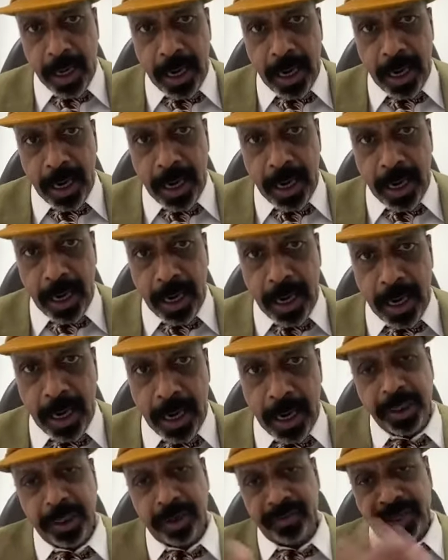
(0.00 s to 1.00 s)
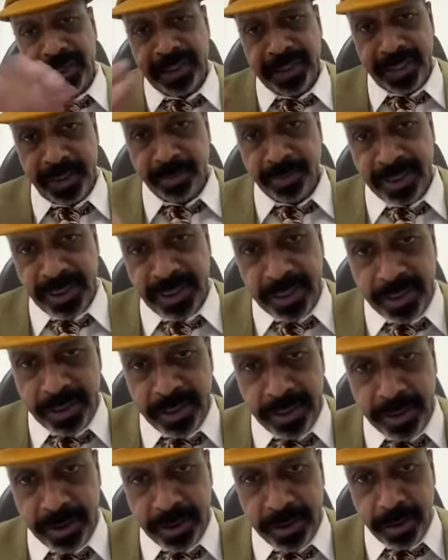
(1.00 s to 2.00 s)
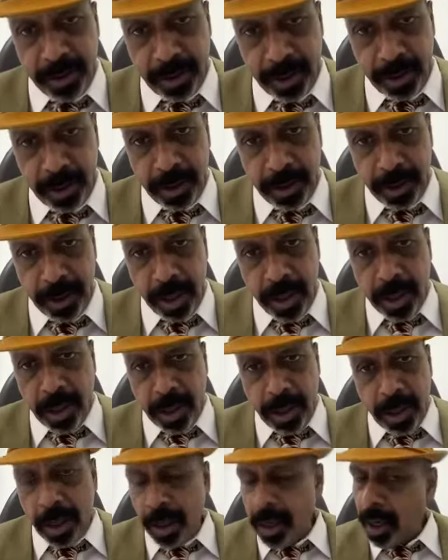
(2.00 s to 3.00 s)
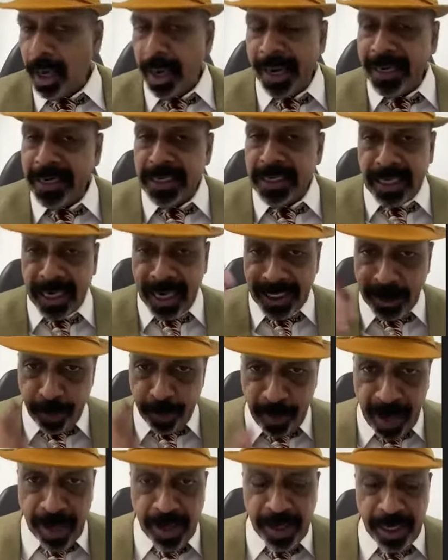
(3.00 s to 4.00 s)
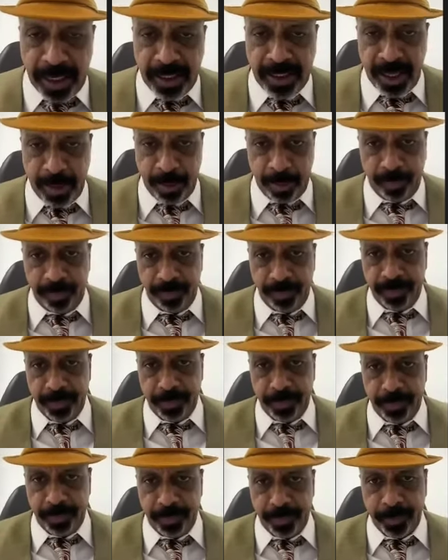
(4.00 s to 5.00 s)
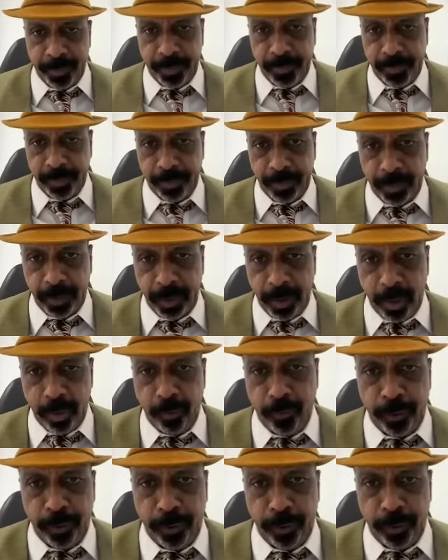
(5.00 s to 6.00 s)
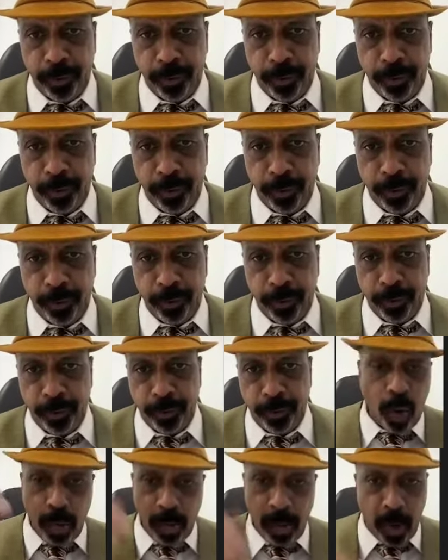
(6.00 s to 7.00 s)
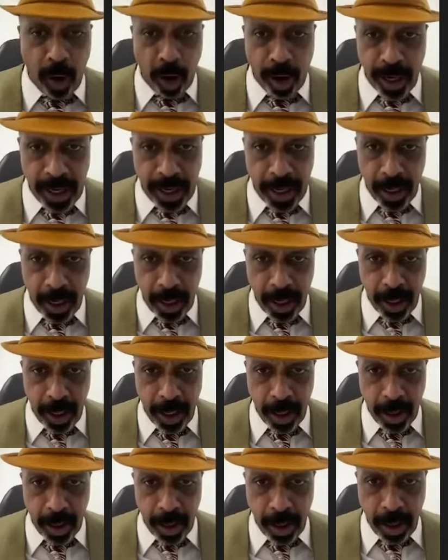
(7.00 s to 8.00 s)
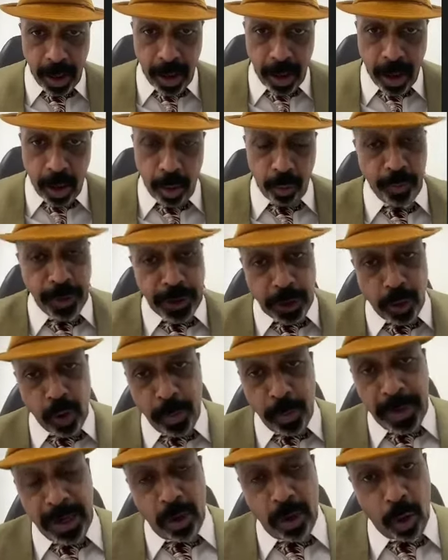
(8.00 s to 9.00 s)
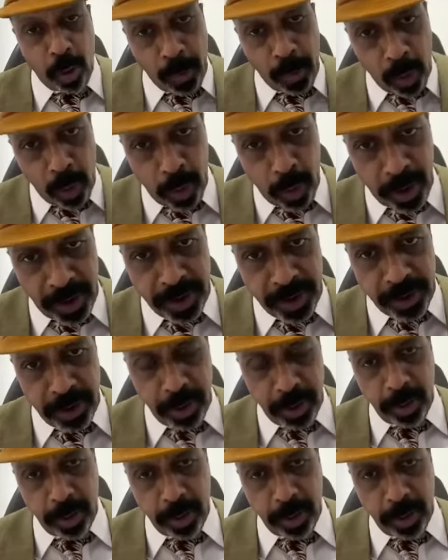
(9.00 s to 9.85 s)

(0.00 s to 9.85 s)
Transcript: isolation of the stem cells, and transplanting them from the patient's own body, which could be homologous,